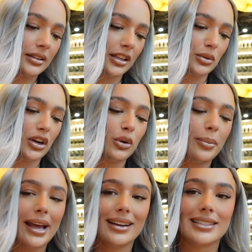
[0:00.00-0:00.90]
There's one called
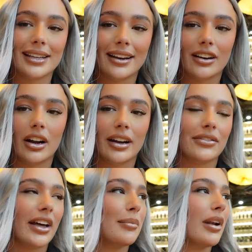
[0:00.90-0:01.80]
penicillin, can't have
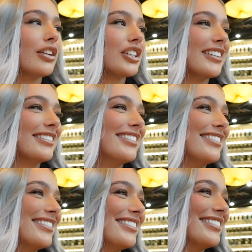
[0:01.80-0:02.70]
that, I'm allergic.
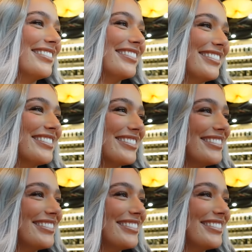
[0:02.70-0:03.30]
Penicillin?